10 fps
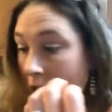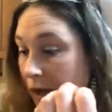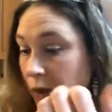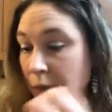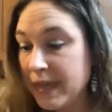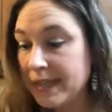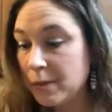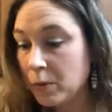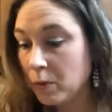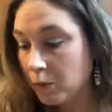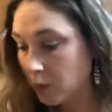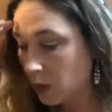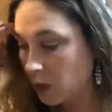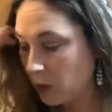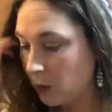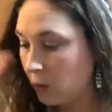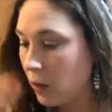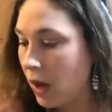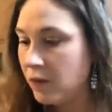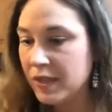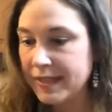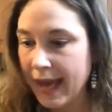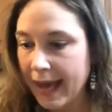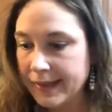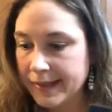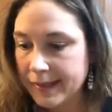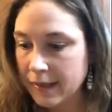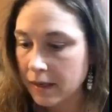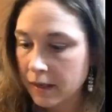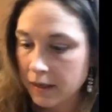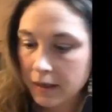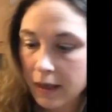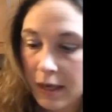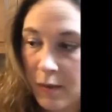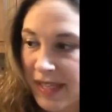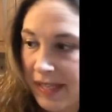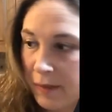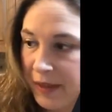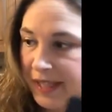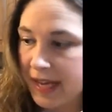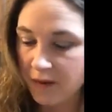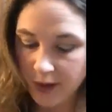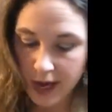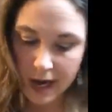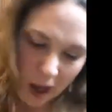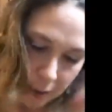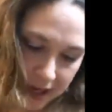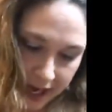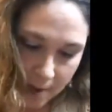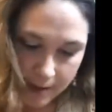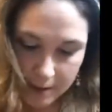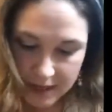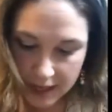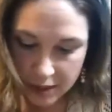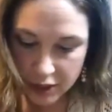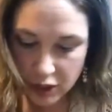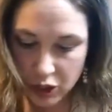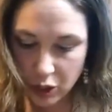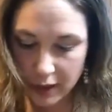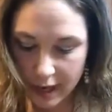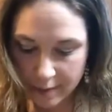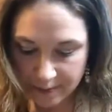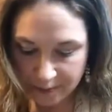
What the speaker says: You missed 2 of the sets. You missed Simply Santa Fe, and I'll recap when I'm done just to show you.